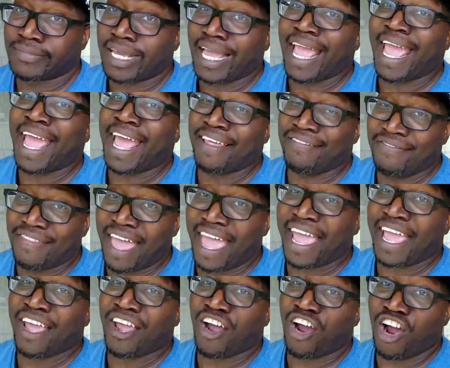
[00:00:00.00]
and
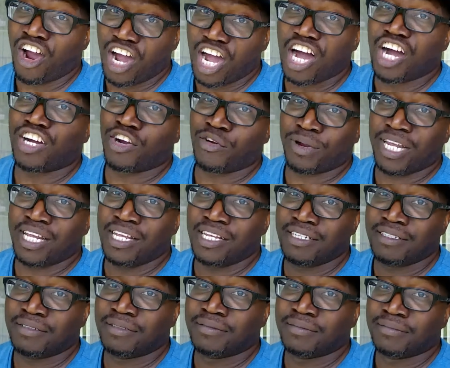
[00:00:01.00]
they are hungry,
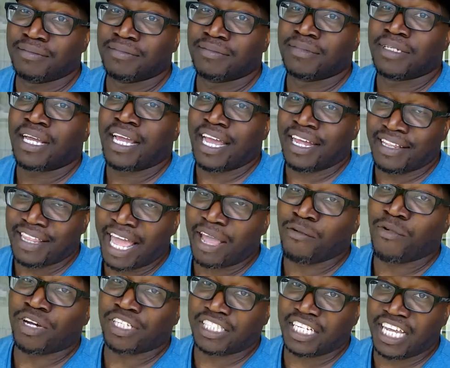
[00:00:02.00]
and they
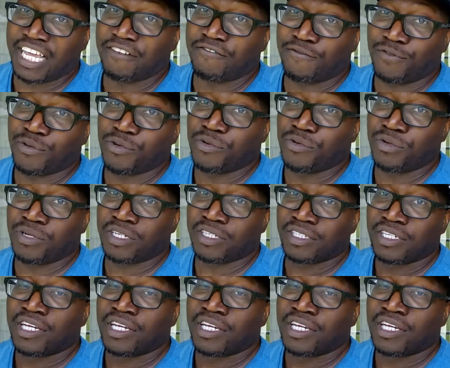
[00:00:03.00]
want to get food.